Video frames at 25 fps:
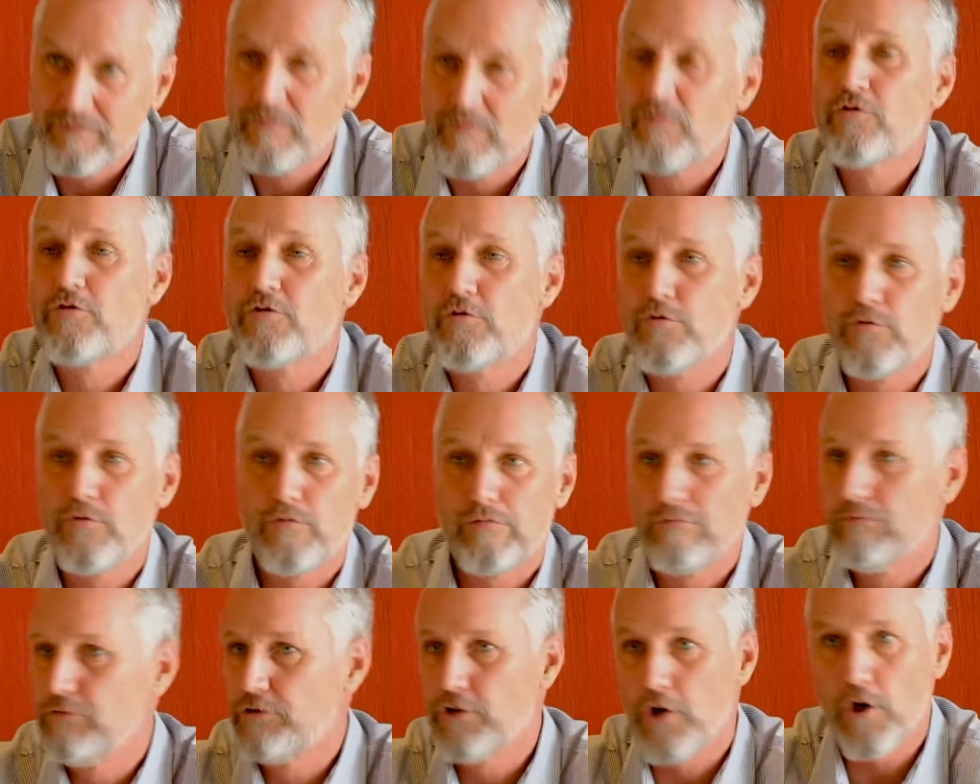to
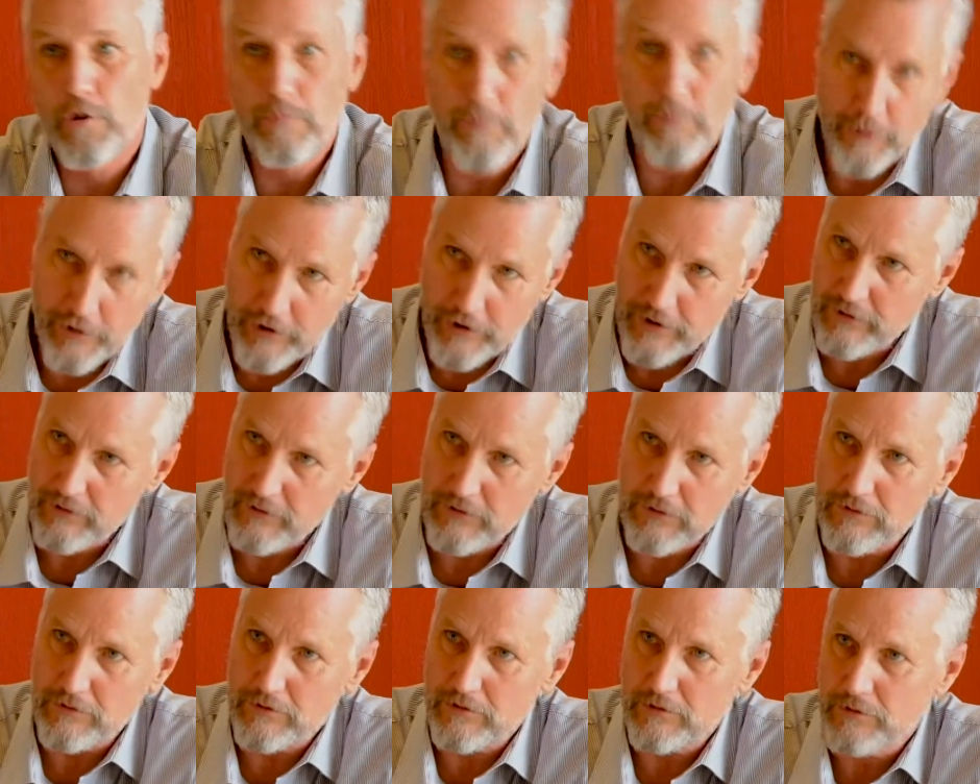
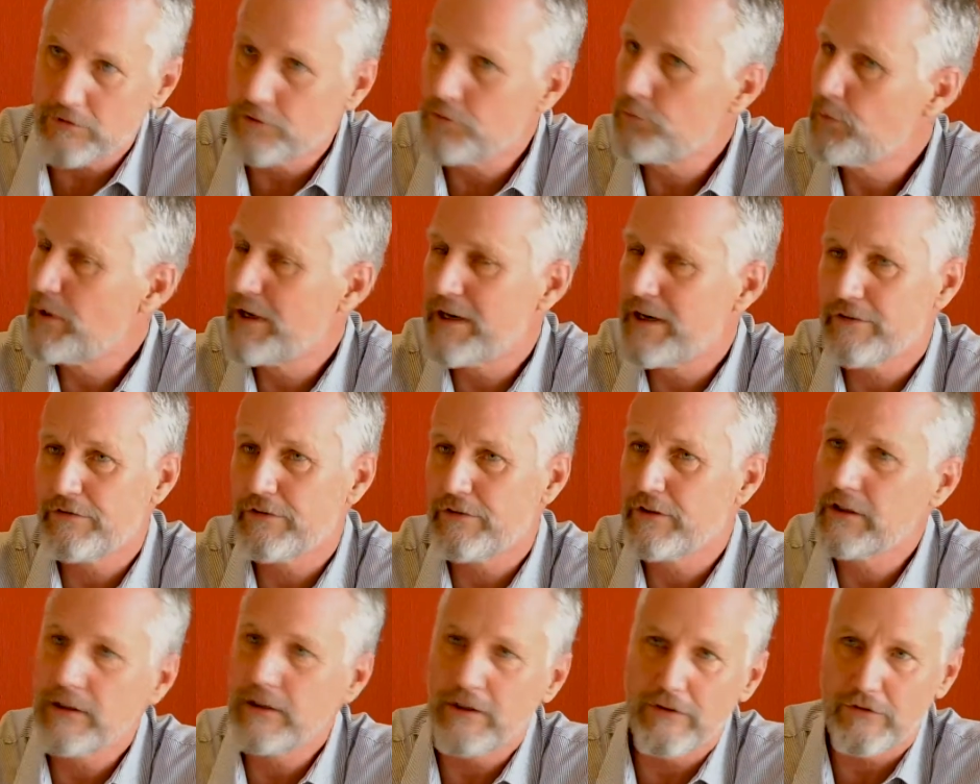Joburg or to
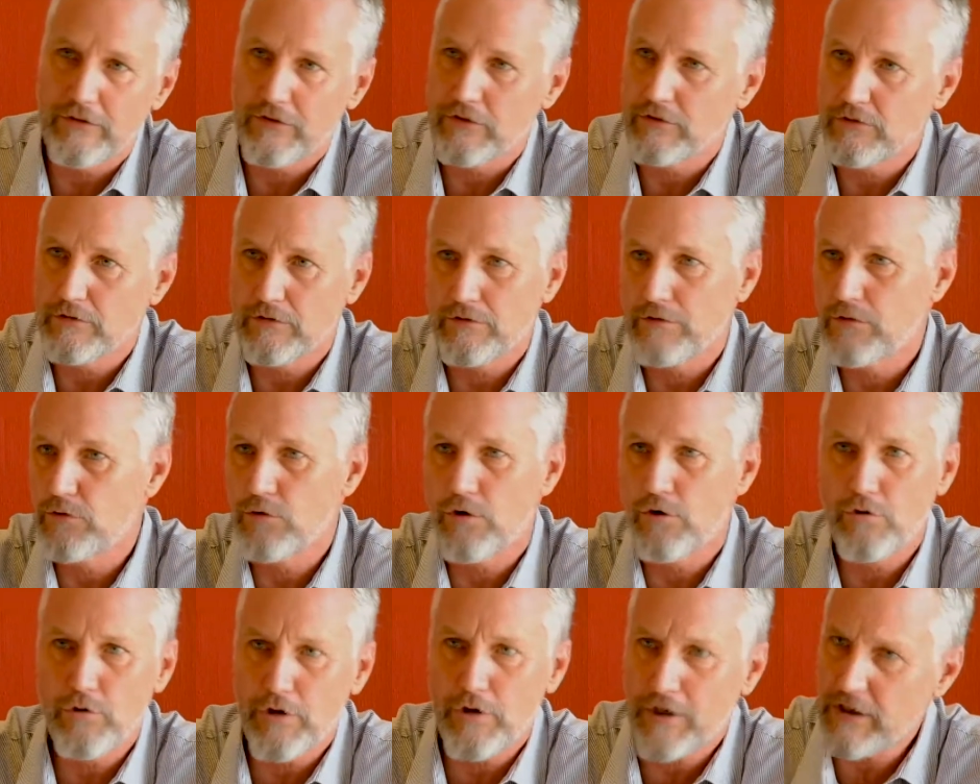wherever it is, or
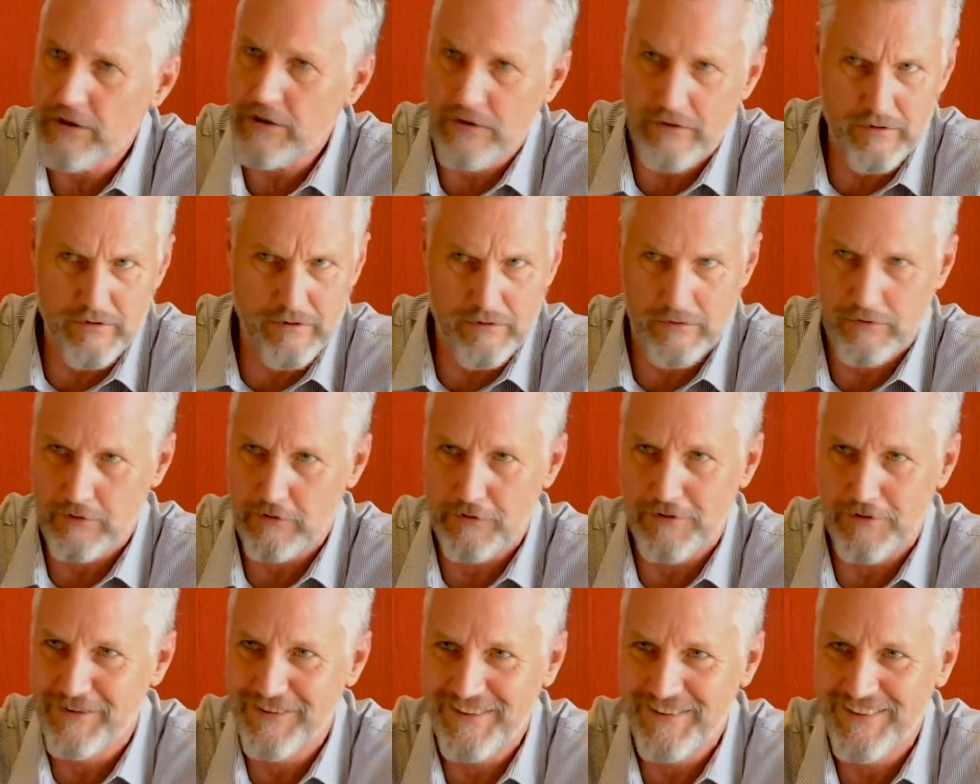Oegis,
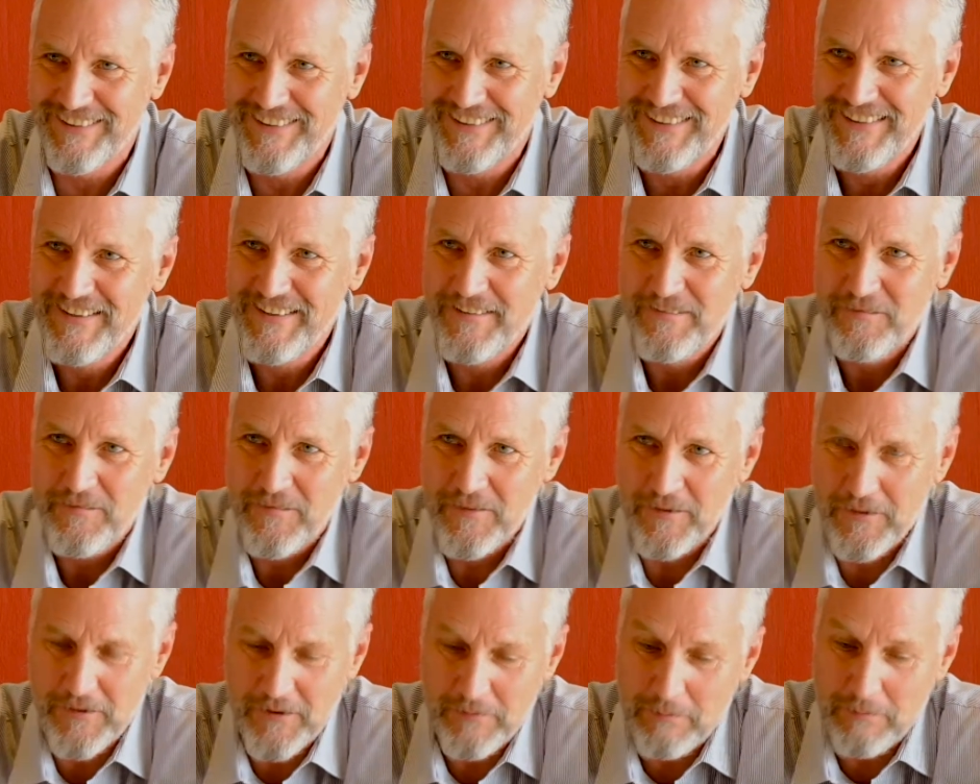or
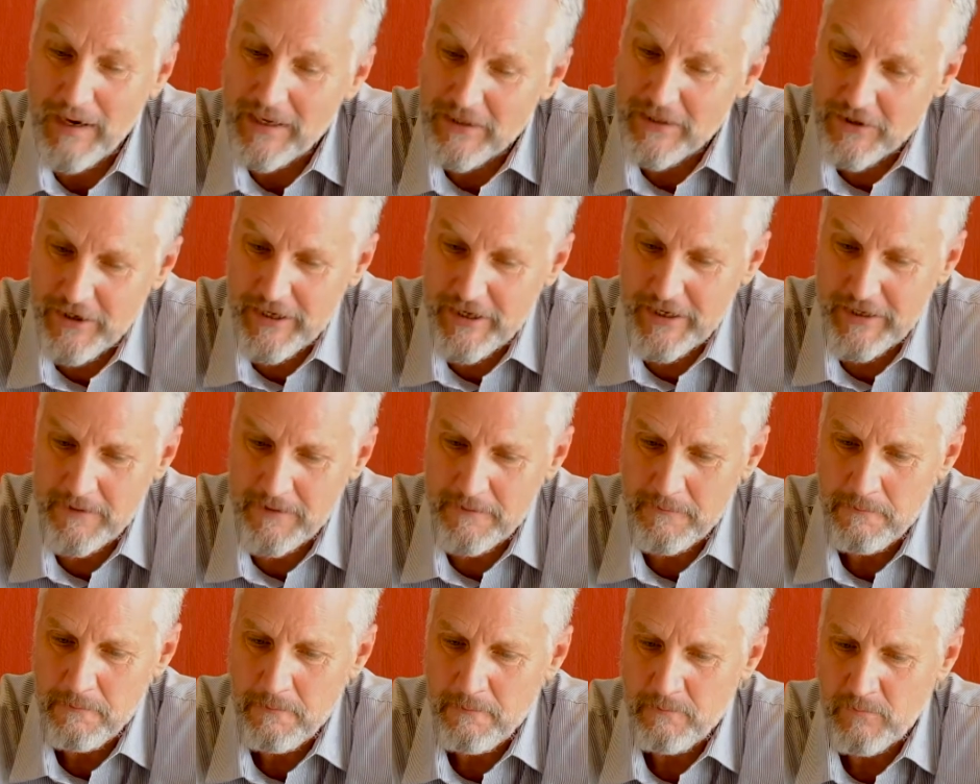you know, by
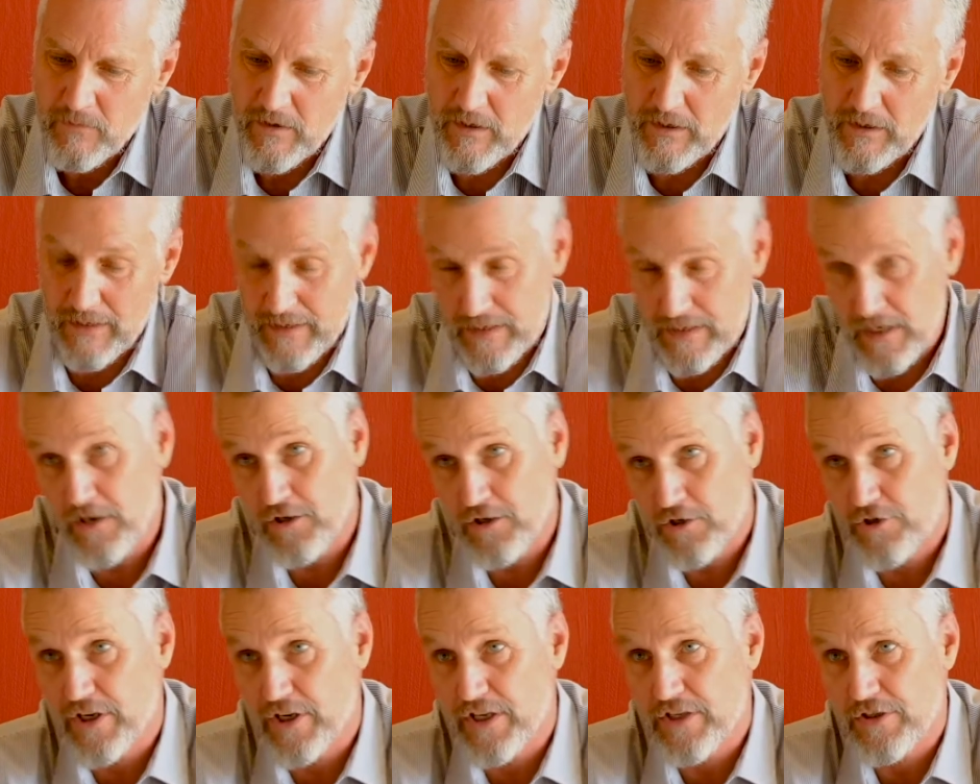train, and there
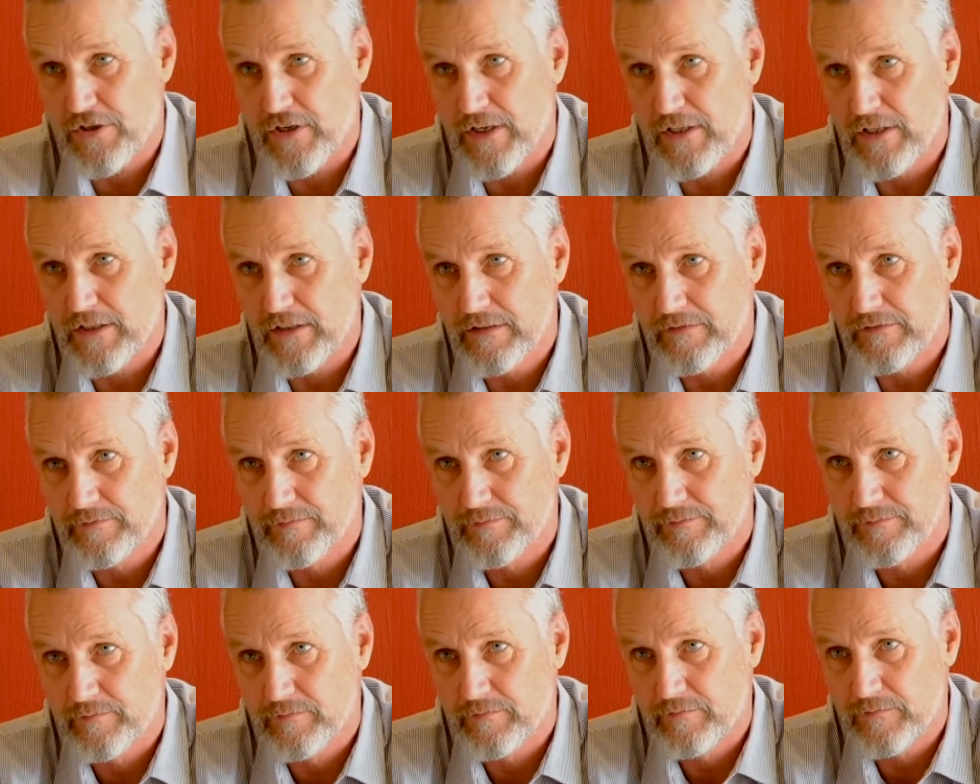are trains running,
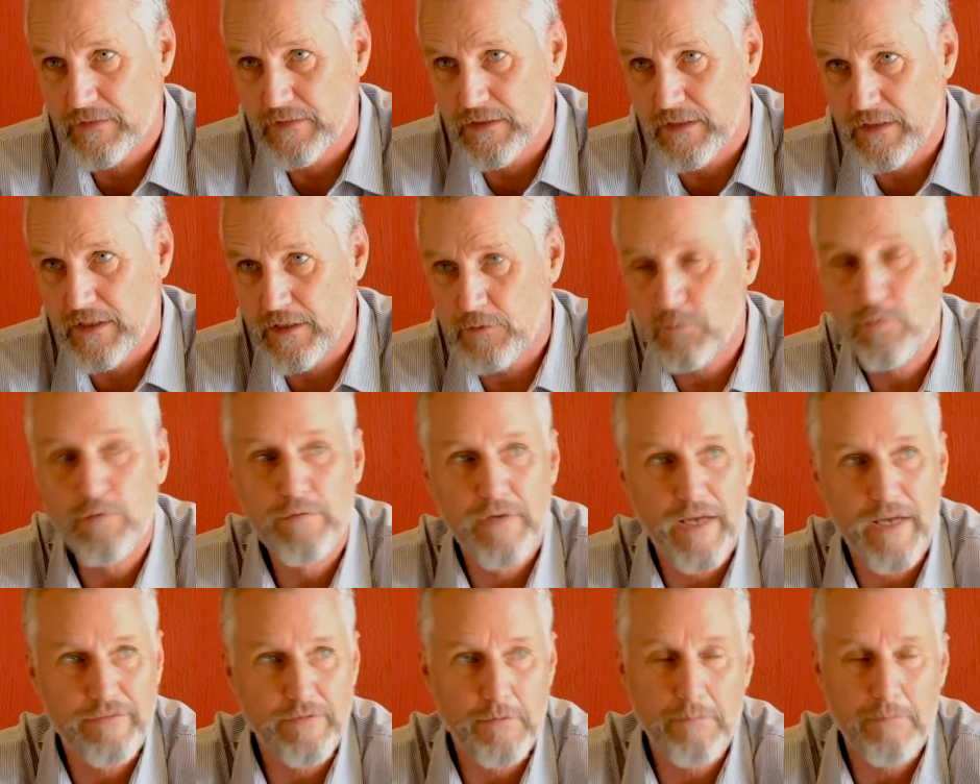okay, it would
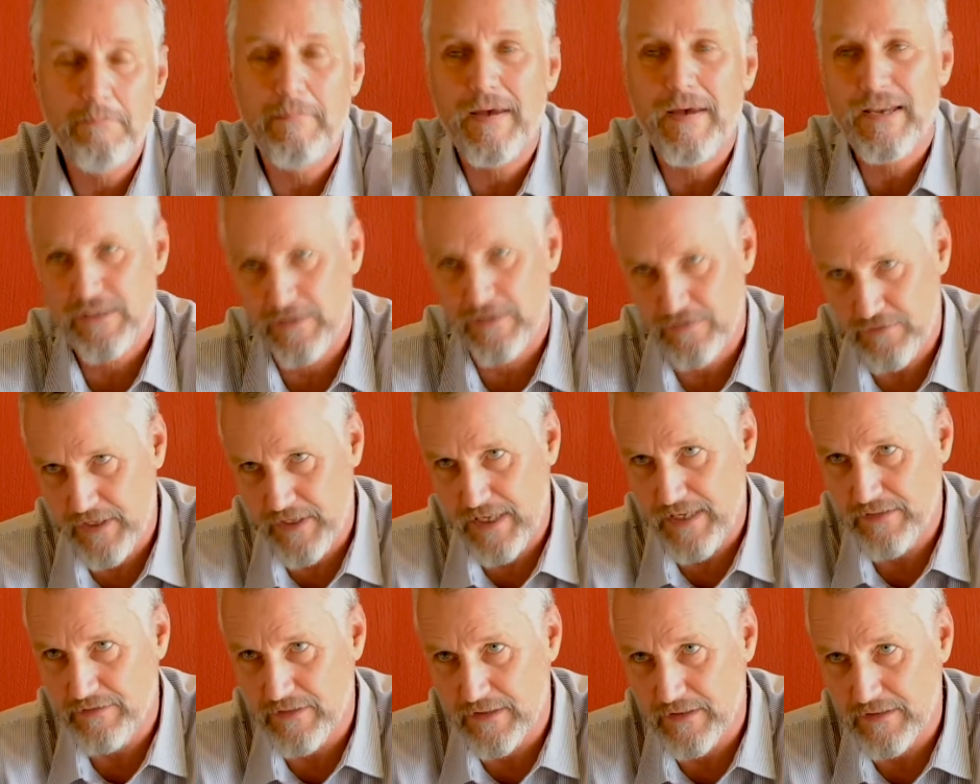have a massive
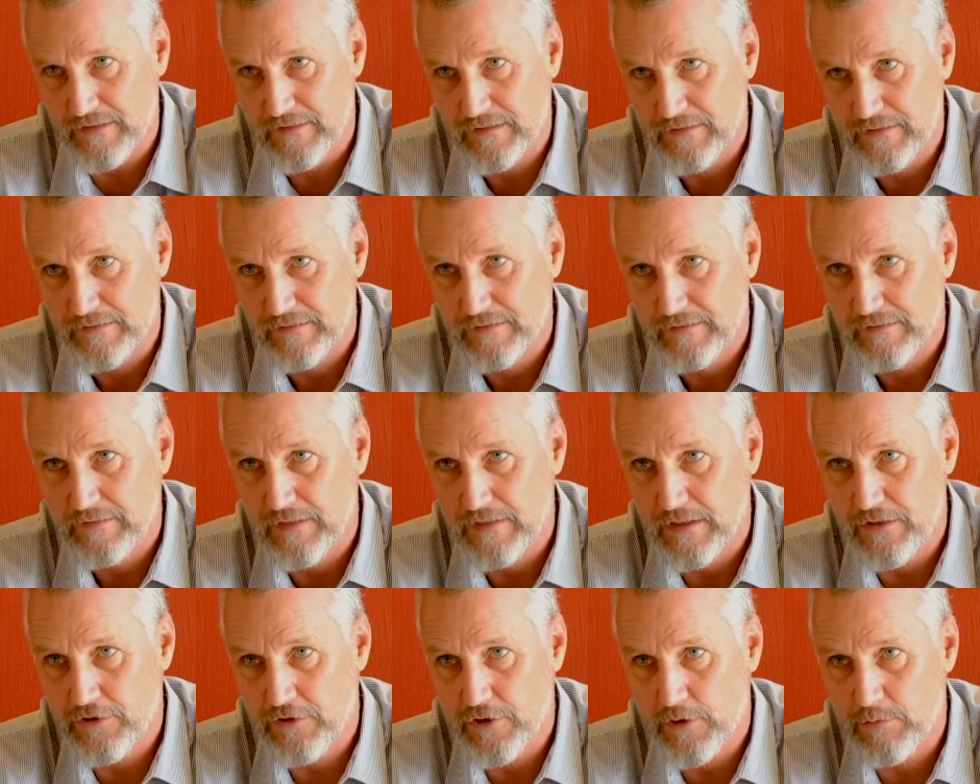saving
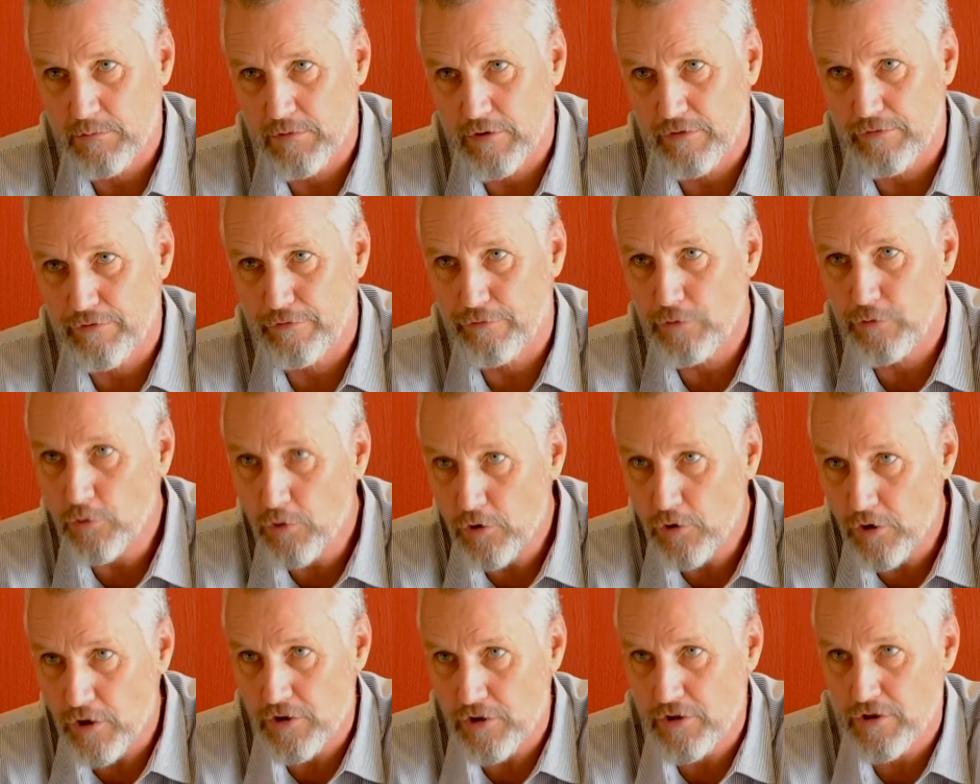in terms of the fuel
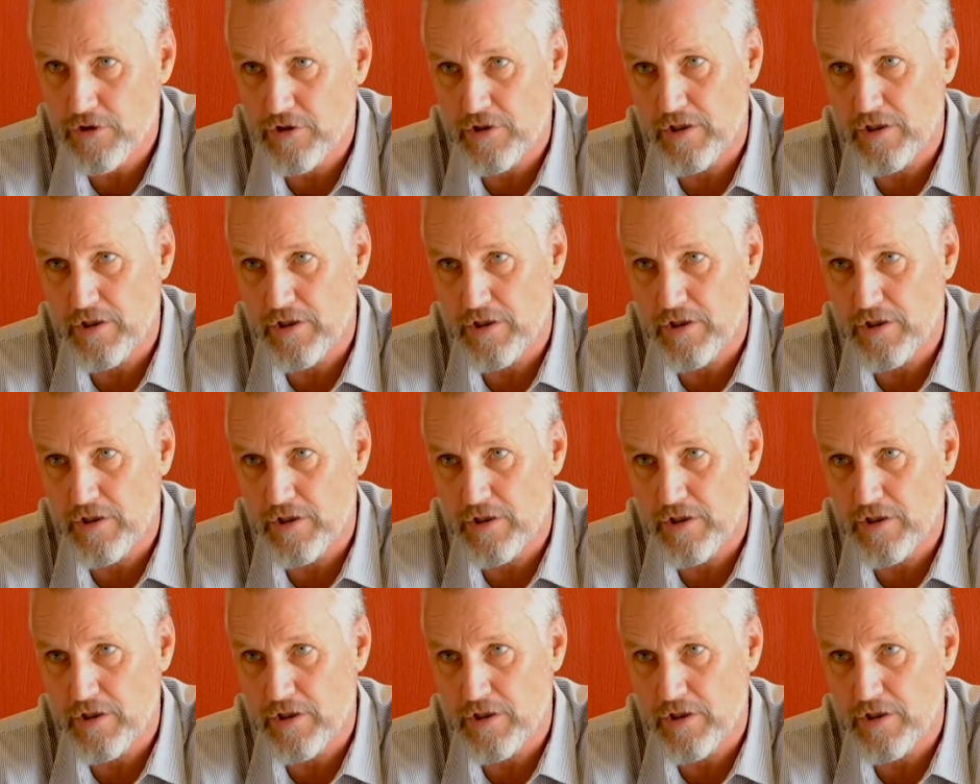costs.